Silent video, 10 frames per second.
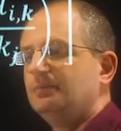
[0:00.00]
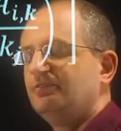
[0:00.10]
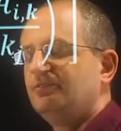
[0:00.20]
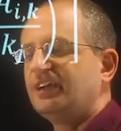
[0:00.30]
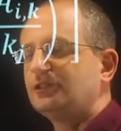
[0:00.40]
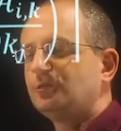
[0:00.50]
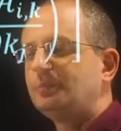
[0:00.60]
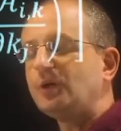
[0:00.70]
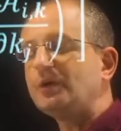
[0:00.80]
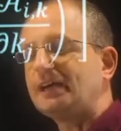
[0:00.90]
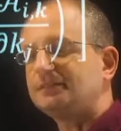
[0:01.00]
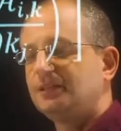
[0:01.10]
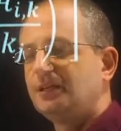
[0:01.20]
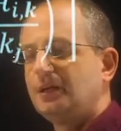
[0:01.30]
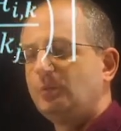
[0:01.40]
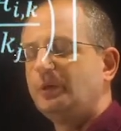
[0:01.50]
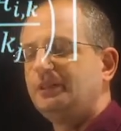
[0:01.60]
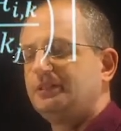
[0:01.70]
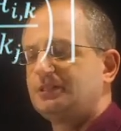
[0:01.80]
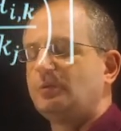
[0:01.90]
vector product
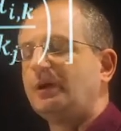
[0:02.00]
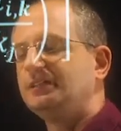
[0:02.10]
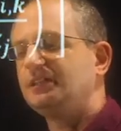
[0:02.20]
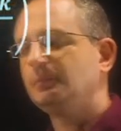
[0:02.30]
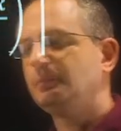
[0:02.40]
with this quantity